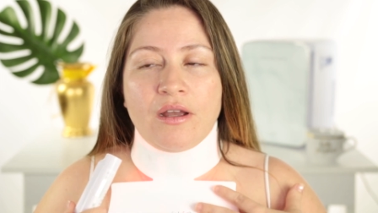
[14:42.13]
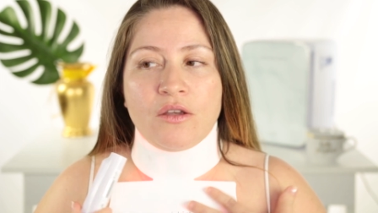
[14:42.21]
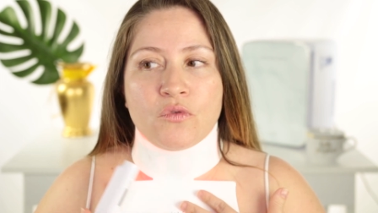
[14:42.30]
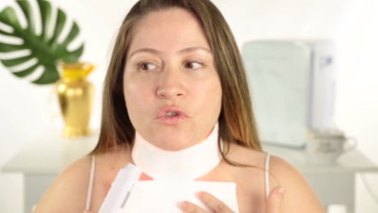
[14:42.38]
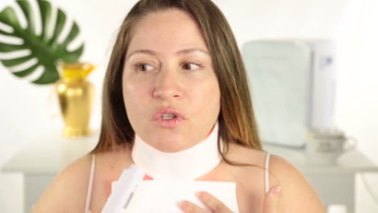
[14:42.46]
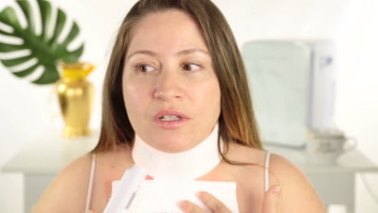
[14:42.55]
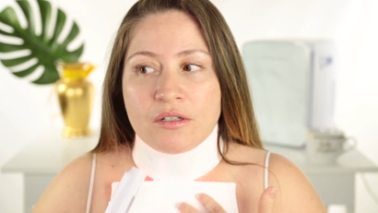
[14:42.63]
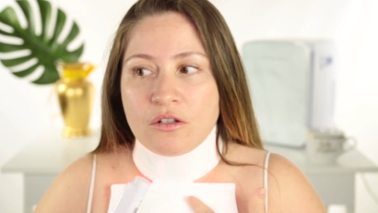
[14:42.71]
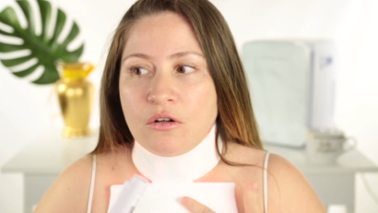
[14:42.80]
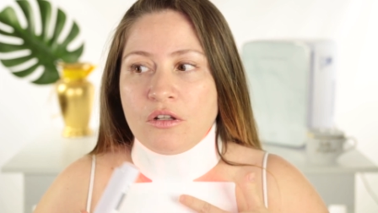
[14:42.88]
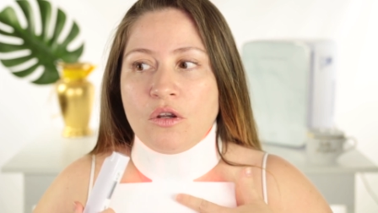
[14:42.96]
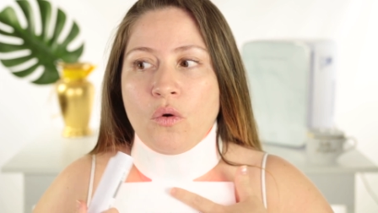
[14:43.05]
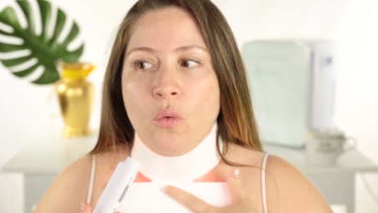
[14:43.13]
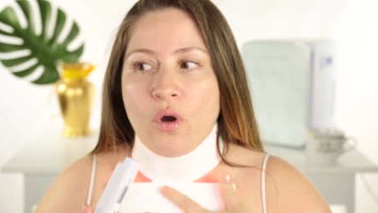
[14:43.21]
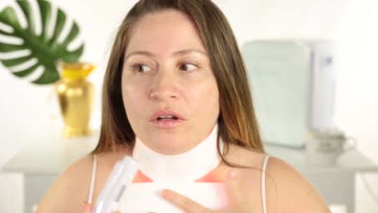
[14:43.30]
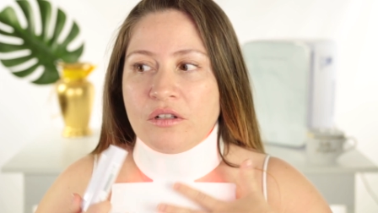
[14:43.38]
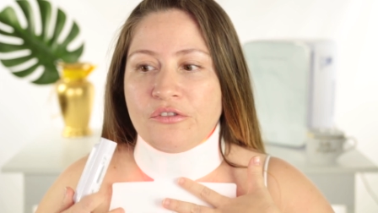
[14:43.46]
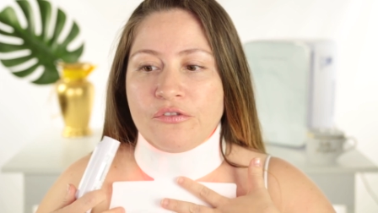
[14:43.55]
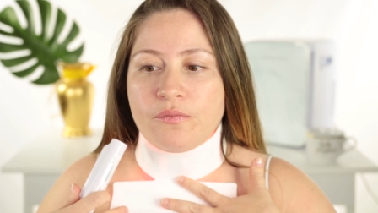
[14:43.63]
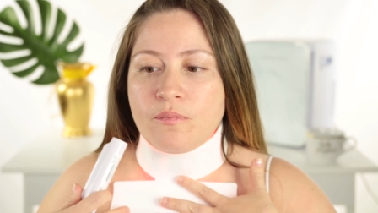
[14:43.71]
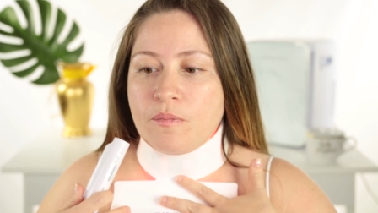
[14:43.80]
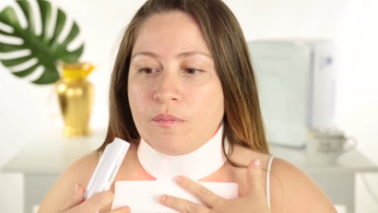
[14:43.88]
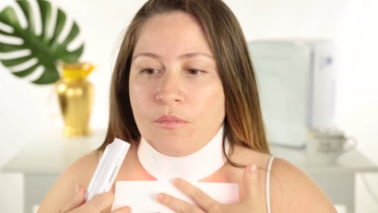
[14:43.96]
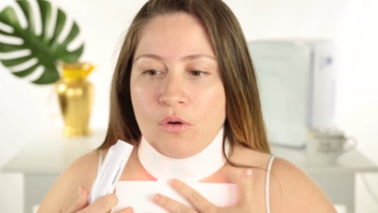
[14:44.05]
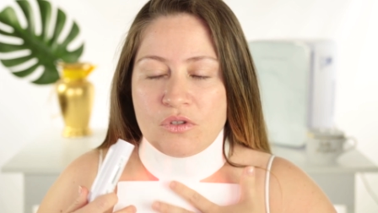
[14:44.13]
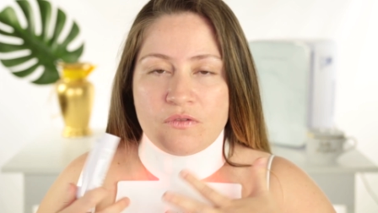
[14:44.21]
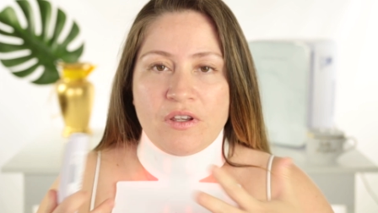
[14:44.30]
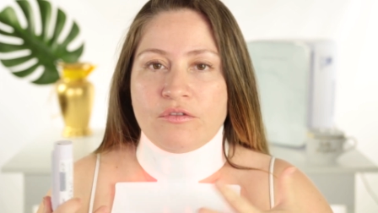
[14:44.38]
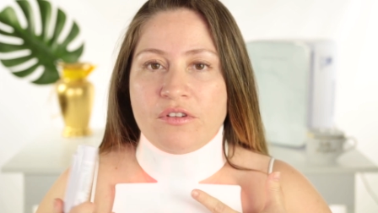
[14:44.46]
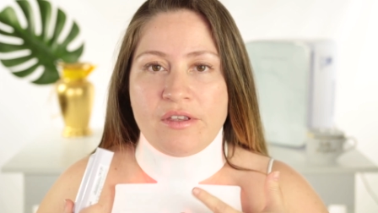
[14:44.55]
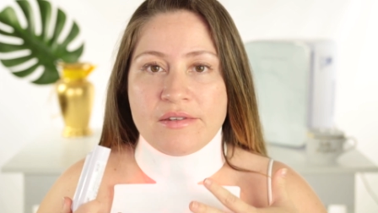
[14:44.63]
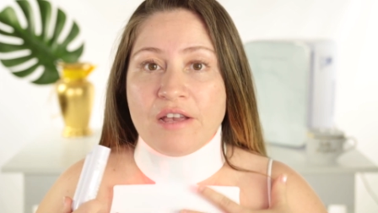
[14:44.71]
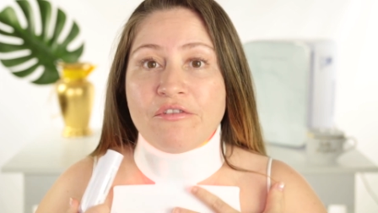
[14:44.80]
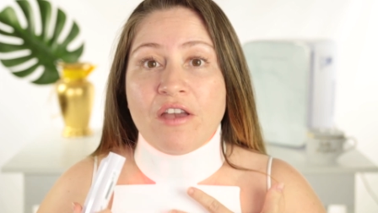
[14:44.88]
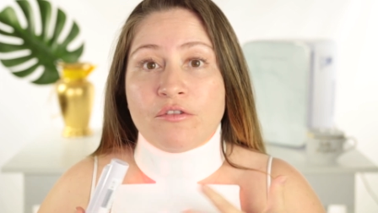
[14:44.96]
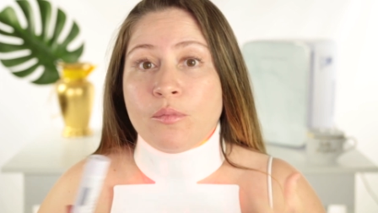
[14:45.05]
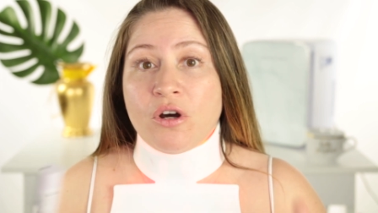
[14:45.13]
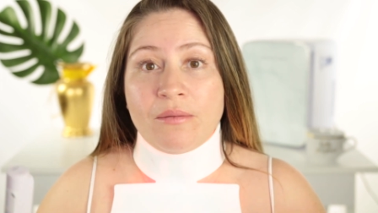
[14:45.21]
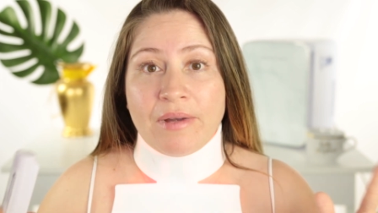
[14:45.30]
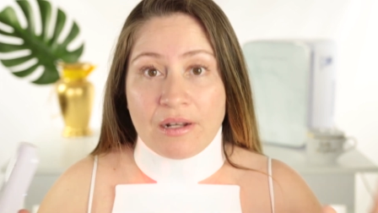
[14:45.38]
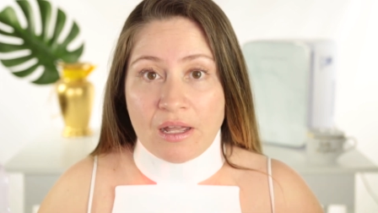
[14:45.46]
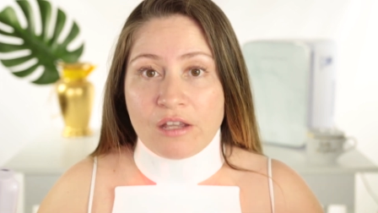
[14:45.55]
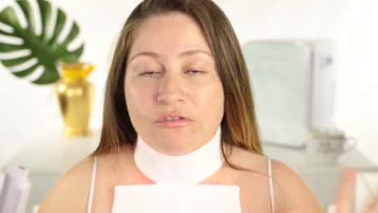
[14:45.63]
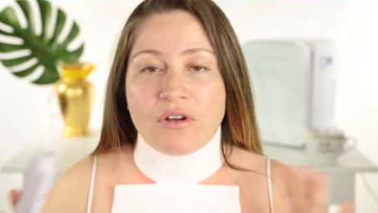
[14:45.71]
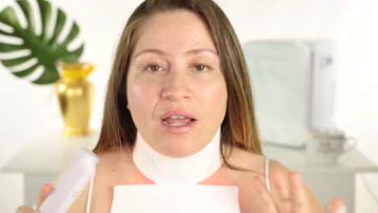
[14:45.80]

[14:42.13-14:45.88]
it was literally one of the most favorite things I've ever bought in my life.